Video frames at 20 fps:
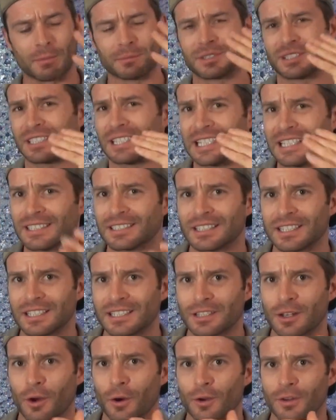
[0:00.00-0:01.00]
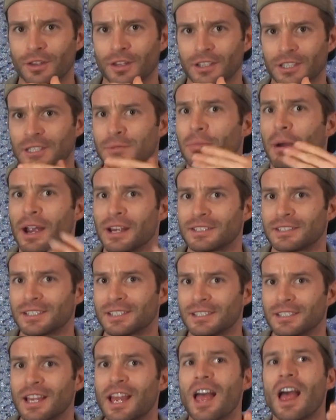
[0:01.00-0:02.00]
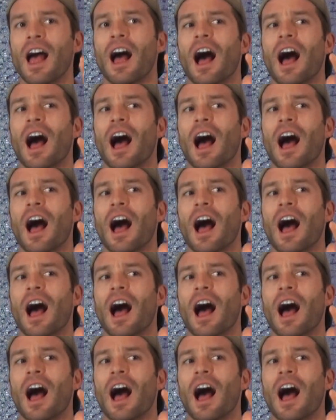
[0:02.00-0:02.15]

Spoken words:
seasoning or the spices.